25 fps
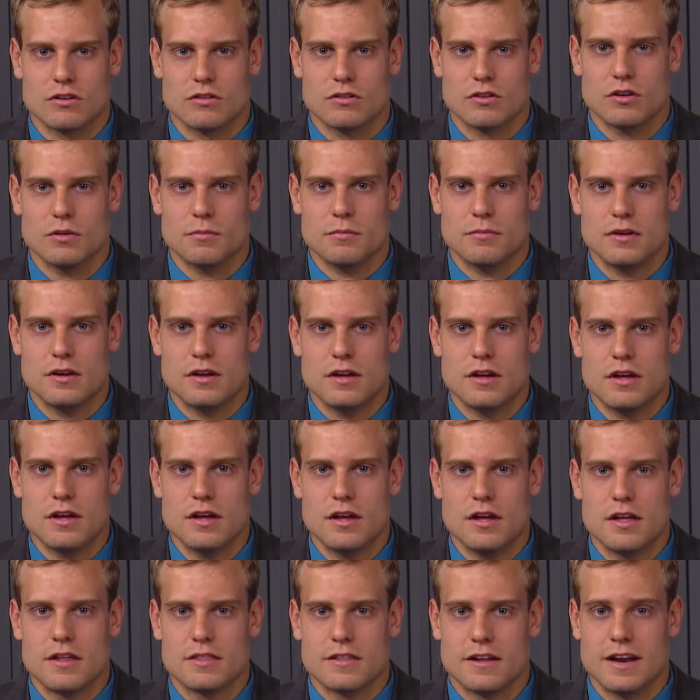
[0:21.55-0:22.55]
Room.
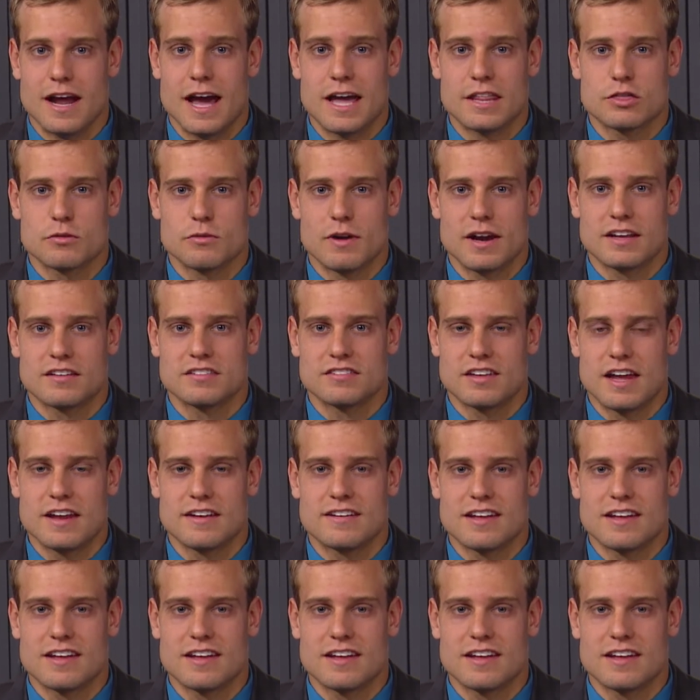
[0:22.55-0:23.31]
The ninth-ranked St.